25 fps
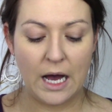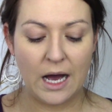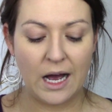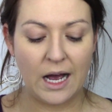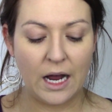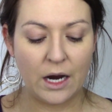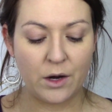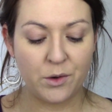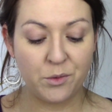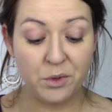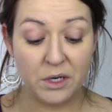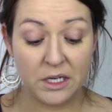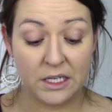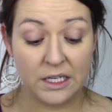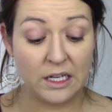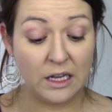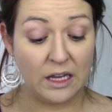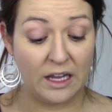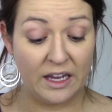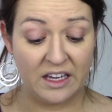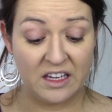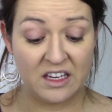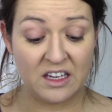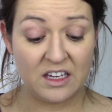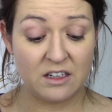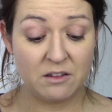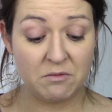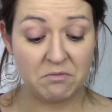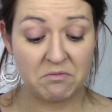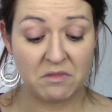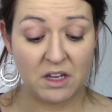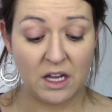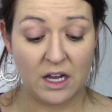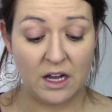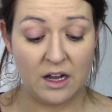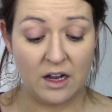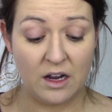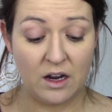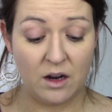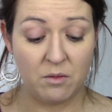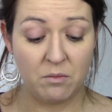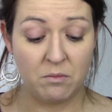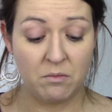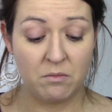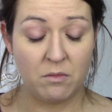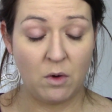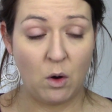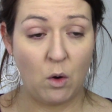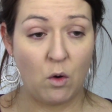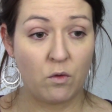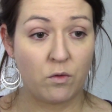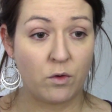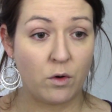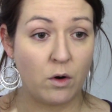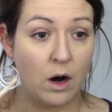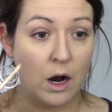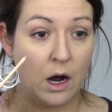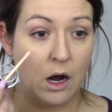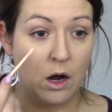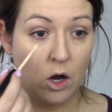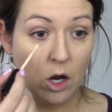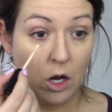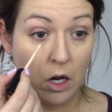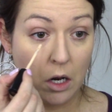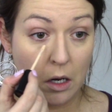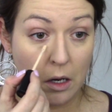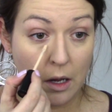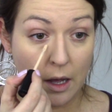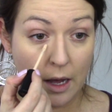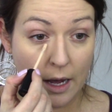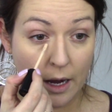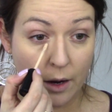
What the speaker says: I really like it. Overall,